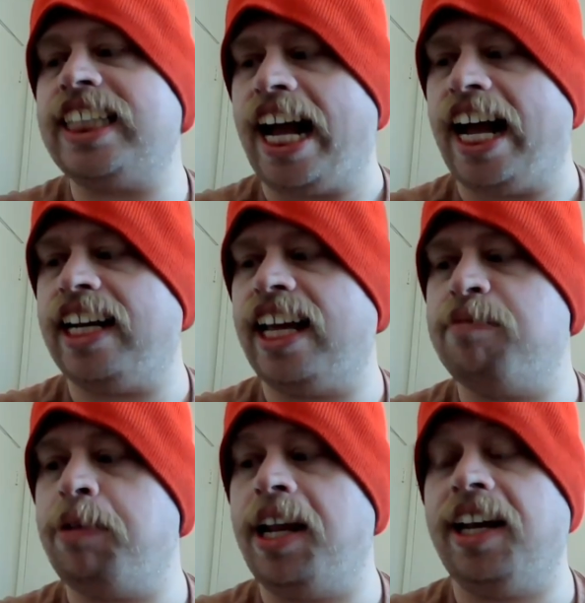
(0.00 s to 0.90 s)
sad,
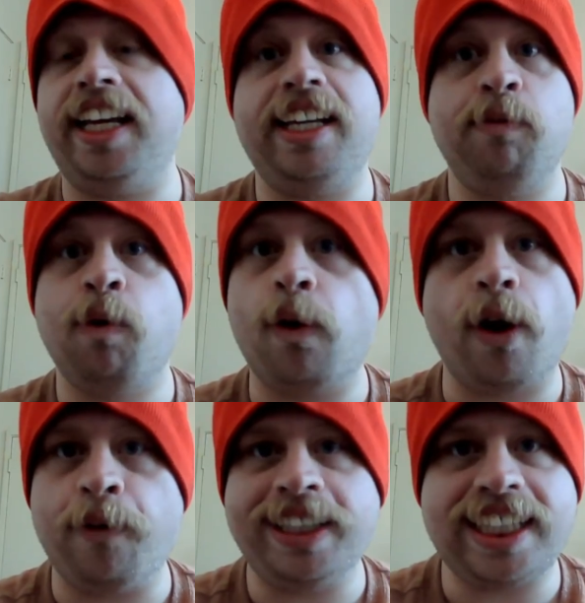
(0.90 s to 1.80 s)
and like you won't
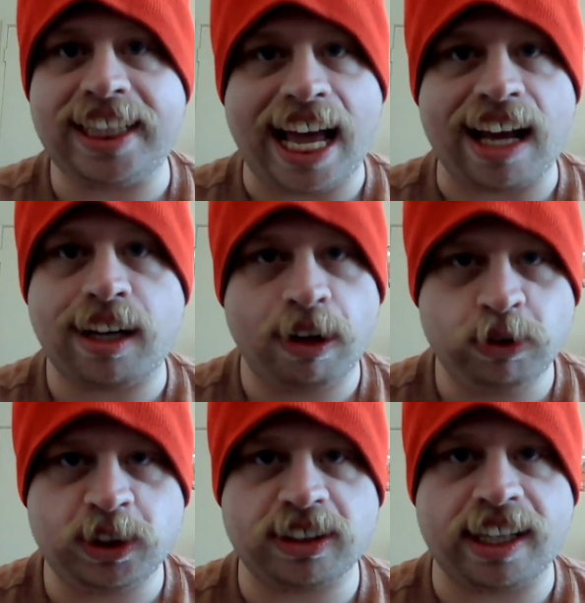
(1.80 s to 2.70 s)
always get that
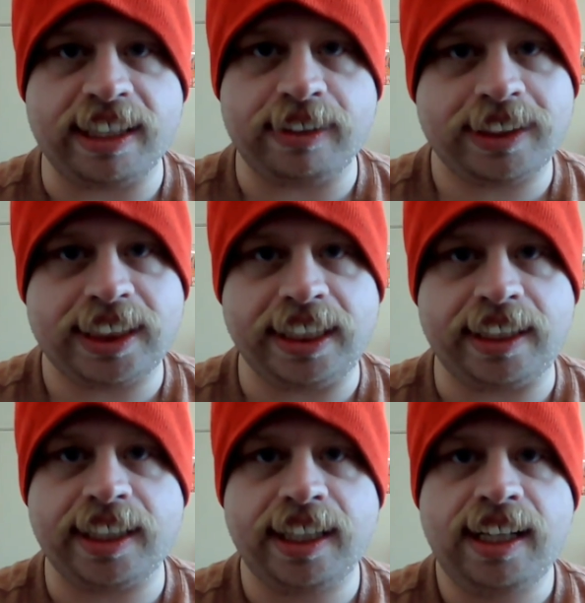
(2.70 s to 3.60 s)
closure that you
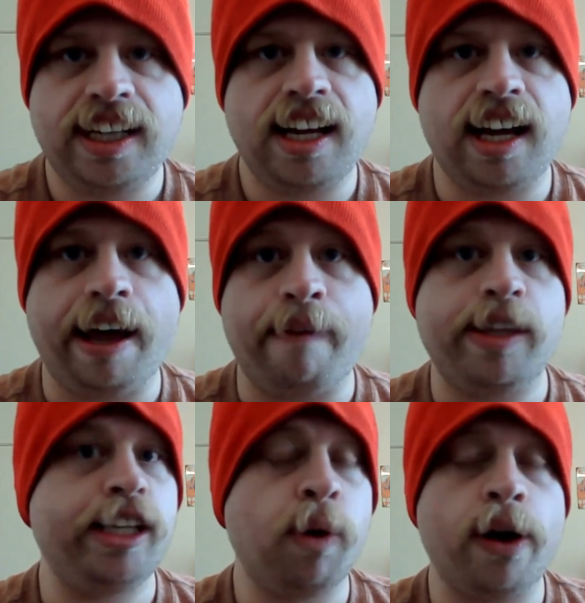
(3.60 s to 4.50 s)
seek,
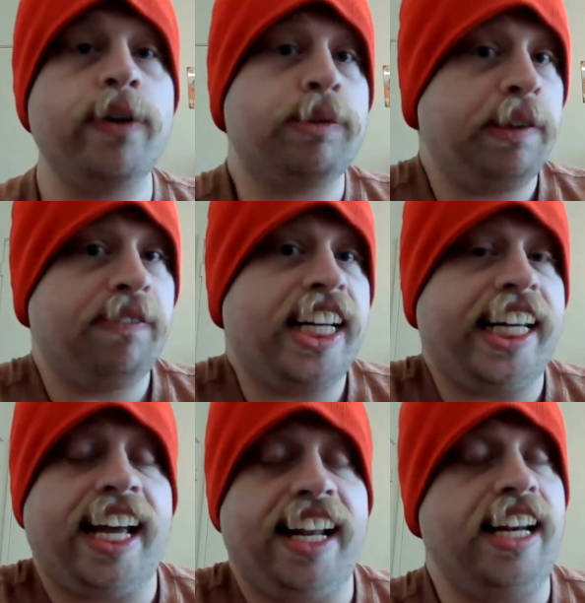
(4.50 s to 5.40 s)
and you won't always be
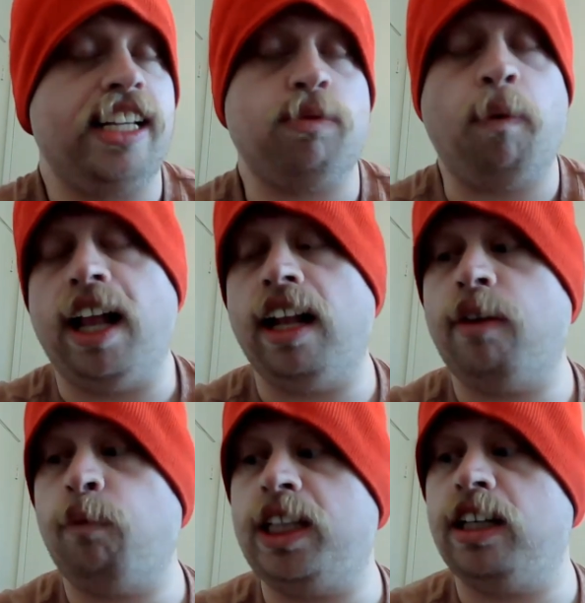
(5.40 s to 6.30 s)
vindicated as
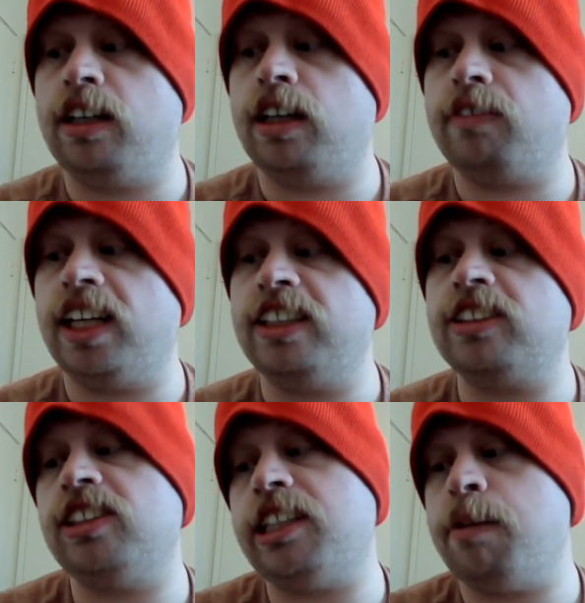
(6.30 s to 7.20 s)
well with your
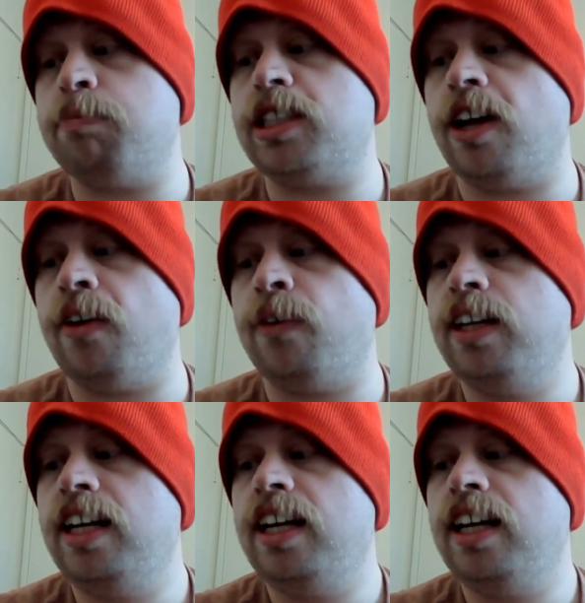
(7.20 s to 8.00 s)
relationship. So